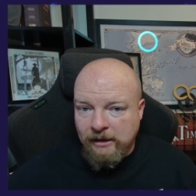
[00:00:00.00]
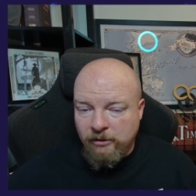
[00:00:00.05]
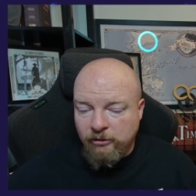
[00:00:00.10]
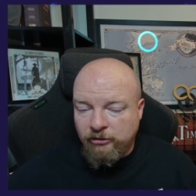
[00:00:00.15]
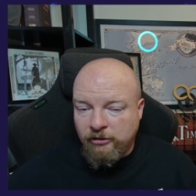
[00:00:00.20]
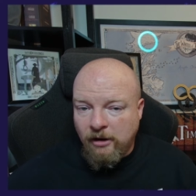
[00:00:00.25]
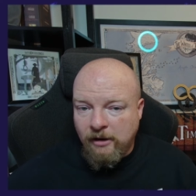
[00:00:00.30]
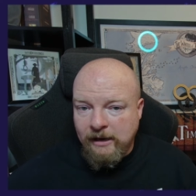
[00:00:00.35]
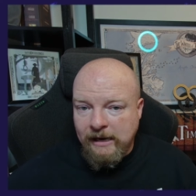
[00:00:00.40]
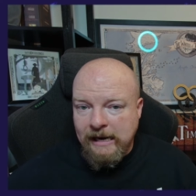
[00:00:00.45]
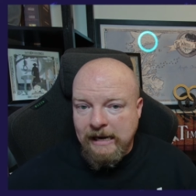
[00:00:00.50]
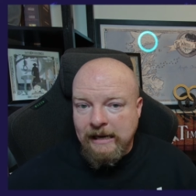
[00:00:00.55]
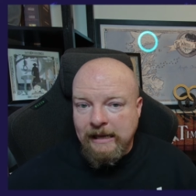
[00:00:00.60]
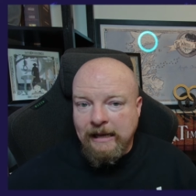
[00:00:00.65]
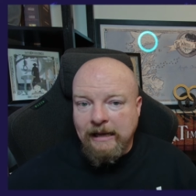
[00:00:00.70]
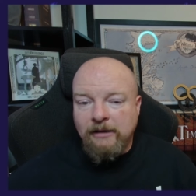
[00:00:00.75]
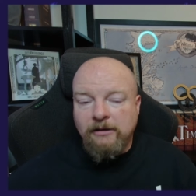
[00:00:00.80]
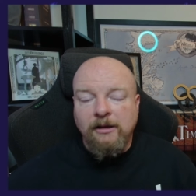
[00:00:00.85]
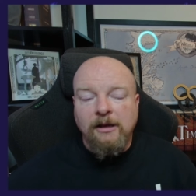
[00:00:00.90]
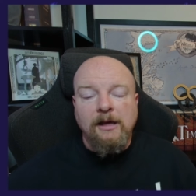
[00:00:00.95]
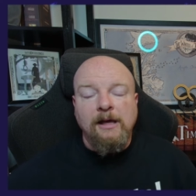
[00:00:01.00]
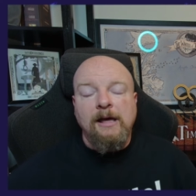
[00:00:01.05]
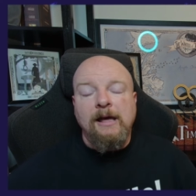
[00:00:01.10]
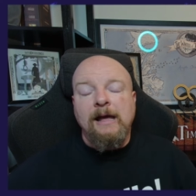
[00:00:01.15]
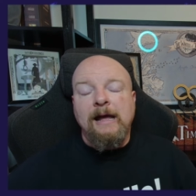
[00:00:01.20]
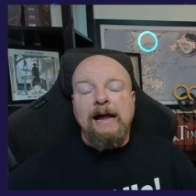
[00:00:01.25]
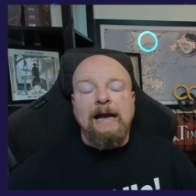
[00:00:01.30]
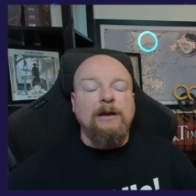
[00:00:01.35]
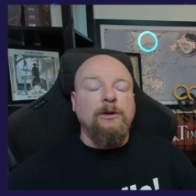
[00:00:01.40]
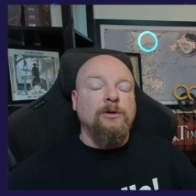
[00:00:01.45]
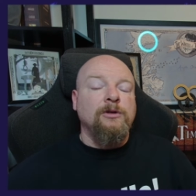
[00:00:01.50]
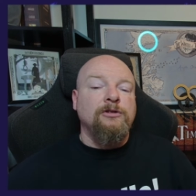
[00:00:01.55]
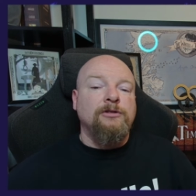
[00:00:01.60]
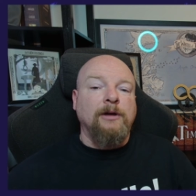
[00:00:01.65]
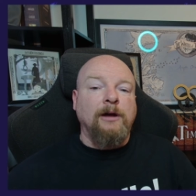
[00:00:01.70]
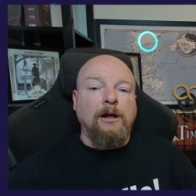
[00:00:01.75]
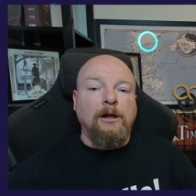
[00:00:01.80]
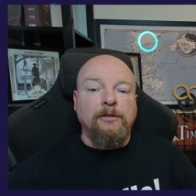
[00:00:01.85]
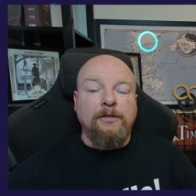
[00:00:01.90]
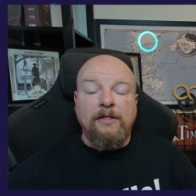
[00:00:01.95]
You start eating it and you can
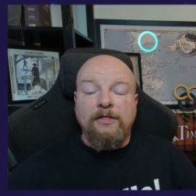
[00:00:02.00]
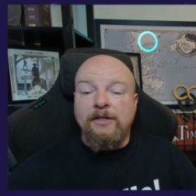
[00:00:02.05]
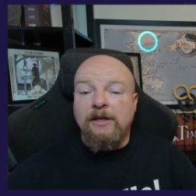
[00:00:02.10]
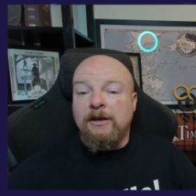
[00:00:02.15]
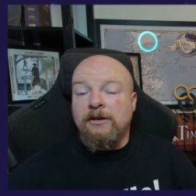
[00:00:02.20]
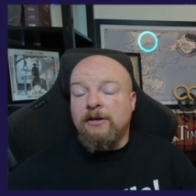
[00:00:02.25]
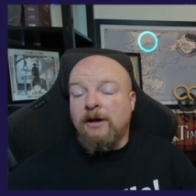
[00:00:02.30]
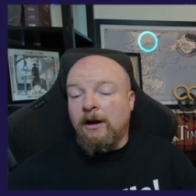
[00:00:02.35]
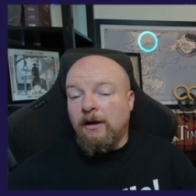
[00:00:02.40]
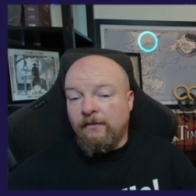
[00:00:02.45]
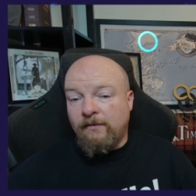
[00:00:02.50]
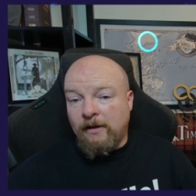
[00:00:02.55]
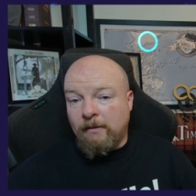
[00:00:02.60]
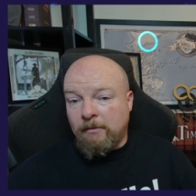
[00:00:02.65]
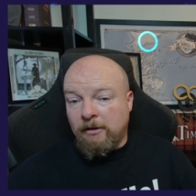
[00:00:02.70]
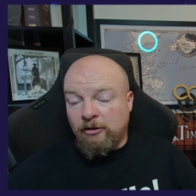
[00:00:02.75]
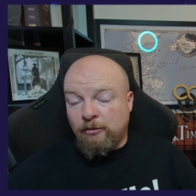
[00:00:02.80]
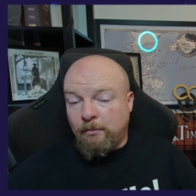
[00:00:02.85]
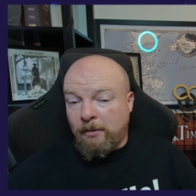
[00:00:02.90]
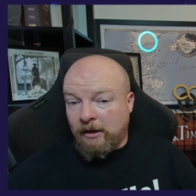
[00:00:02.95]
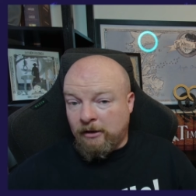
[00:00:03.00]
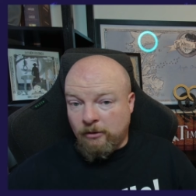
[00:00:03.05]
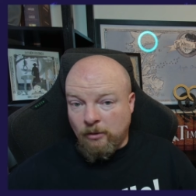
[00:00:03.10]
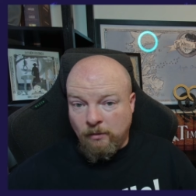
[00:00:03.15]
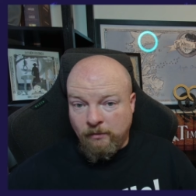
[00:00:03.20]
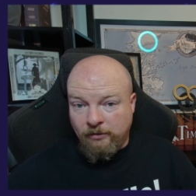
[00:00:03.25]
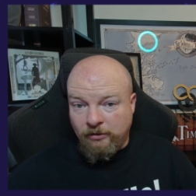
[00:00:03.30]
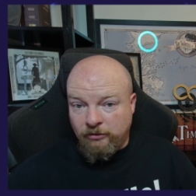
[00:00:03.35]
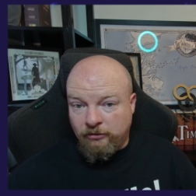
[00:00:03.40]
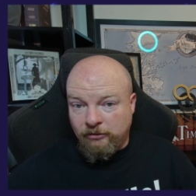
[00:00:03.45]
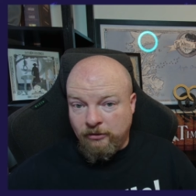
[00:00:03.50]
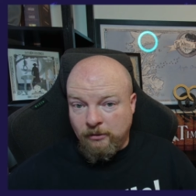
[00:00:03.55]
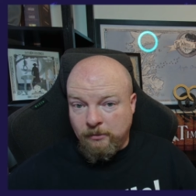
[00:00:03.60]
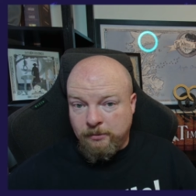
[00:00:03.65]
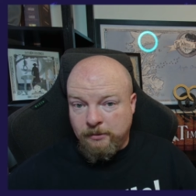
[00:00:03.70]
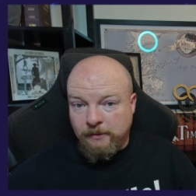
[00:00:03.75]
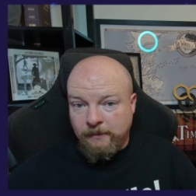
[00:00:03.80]
tell that the entire family's picked over the soup.